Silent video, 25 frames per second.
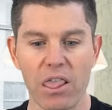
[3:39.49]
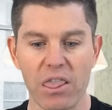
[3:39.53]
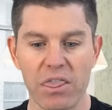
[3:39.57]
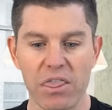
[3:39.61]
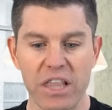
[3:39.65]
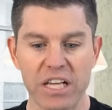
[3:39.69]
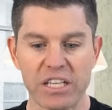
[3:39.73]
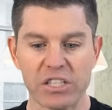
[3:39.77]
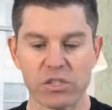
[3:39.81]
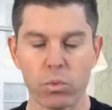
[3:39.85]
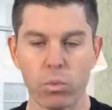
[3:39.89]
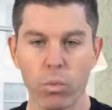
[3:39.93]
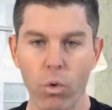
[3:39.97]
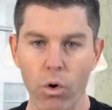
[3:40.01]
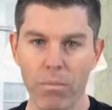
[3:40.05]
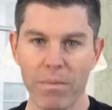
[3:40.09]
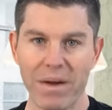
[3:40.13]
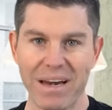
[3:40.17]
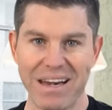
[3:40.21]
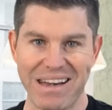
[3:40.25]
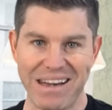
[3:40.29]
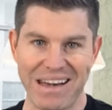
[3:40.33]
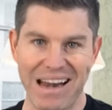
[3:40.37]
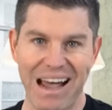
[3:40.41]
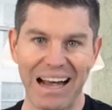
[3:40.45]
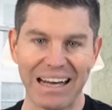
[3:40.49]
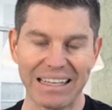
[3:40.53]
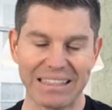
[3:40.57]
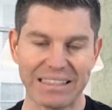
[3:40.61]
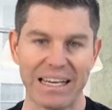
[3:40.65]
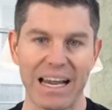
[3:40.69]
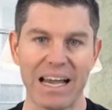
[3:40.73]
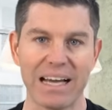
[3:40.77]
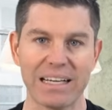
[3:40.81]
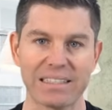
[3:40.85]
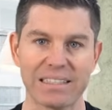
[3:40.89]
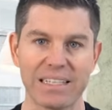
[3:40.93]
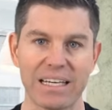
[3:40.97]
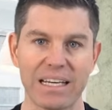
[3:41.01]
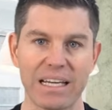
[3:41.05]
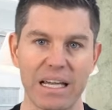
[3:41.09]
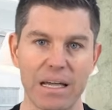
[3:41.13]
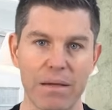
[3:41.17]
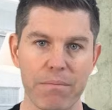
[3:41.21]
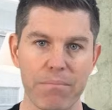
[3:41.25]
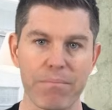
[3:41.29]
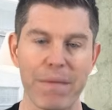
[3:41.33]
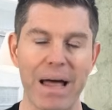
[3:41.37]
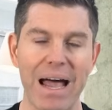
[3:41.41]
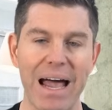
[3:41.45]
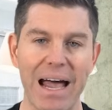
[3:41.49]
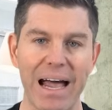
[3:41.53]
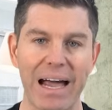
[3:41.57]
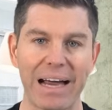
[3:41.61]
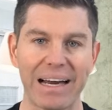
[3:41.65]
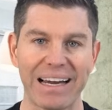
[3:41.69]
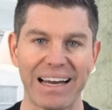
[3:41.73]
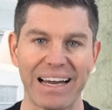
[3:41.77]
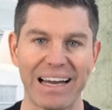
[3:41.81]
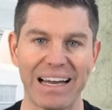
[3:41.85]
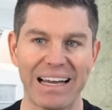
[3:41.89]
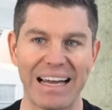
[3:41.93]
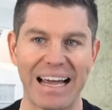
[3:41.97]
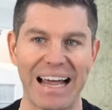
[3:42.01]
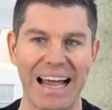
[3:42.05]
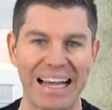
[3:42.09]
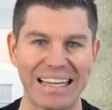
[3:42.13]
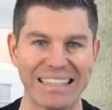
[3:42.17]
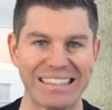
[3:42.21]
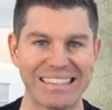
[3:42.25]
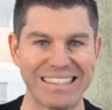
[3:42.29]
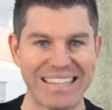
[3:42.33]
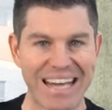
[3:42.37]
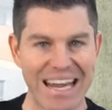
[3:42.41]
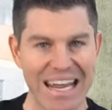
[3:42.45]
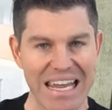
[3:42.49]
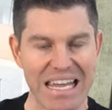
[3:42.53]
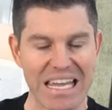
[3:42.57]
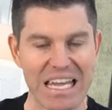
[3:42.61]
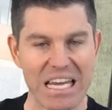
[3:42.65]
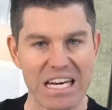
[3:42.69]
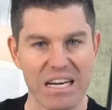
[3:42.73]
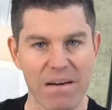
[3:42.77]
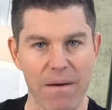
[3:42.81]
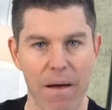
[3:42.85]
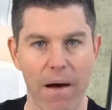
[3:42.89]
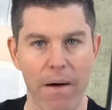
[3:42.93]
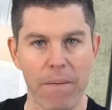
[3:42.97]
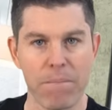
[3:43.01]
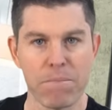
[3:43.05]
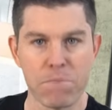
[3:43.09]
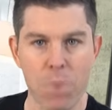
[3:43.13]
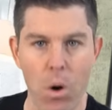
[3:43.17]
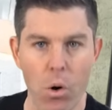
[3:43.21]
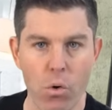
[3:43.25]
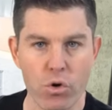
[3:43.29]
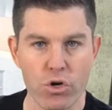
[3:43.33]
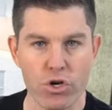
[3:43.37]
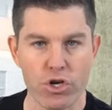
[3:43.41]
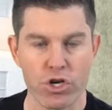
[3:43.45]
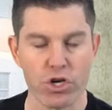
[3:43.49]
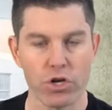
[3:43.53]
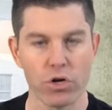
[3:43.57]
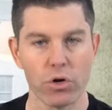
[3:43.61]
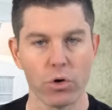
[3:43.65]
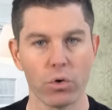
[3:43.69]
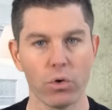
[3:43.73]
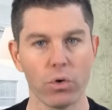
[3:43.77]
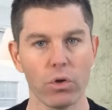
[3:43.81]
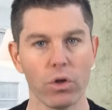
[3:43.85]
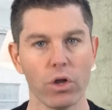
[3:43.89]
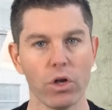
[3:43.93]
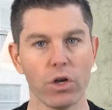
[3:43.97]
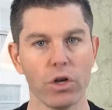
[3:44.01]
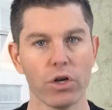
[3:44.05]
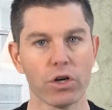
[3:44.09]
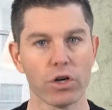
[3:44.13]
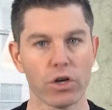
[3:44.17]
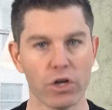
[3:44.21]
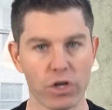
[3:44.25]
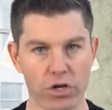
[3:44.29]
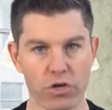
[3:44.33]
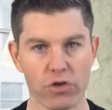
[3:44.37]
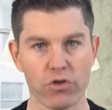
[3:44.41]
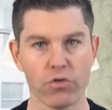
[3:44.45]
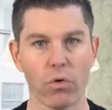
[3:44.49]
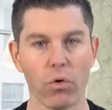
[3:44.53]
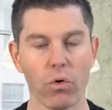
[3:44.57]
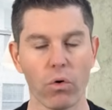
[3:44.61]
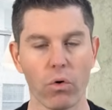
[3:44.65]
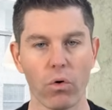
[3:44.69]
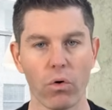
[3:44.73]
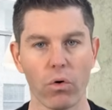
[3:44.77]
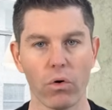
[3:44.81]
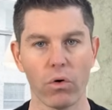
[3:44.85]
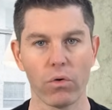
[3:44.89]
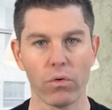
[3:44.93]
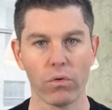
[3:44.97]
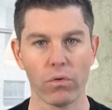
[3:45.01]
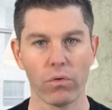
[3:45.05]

this woman not texting him back has taken emotional control,